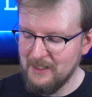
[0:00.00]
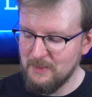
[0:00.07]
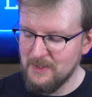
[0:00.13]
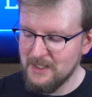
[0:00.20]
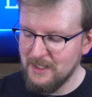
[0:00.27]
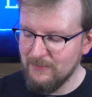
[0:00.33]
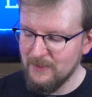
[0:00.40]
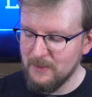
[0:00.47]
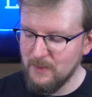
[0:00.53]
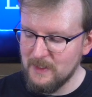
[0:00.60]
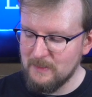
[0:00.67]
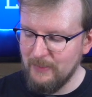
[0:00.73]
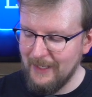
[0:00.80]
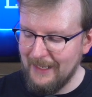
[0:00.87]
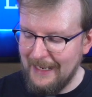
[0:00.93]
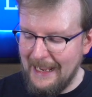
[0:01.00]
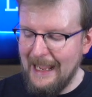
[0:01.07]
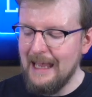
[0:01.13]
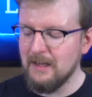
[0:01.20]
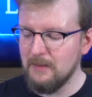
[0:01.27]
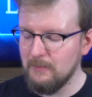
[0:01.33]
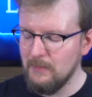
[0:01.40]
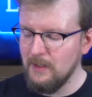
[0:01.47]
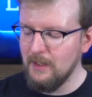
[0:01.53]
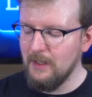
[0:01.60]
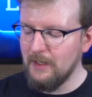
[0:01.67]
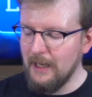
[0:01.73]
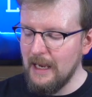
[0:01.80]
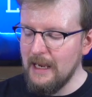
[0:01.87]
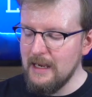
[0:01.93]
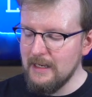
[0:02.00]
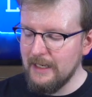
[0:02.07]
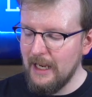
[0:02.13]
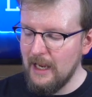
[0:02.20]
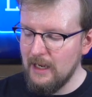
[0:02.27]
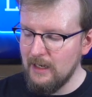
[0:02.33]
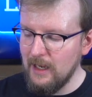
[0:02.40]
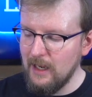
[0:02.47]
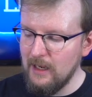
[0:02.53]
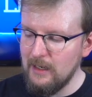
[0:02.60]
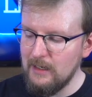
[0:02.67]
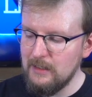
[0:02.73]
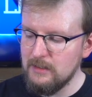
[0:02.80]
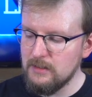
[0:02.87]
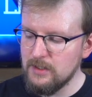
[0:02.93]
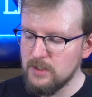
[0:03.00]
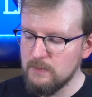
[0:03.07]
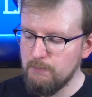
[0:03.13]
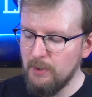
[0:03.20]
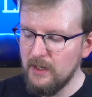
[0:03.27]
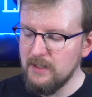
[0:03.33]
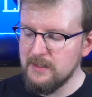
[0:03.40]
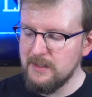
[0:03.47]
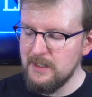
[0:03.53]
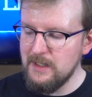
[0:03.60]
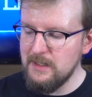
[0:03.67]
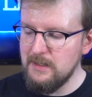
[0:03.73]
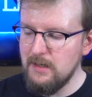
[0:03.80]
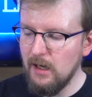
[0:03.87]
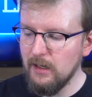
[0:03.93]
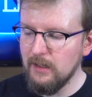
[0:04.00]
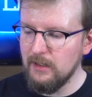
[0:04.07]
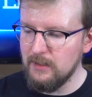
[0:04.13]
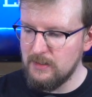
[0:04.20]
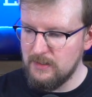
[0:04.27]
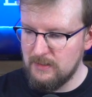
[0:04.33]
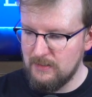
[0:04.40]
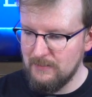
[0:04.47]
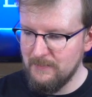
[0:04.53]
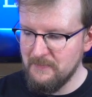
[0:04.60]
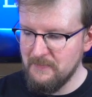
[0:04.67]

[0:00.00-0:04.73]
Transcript: This was given to us by Adam, aka Spicy Dungus.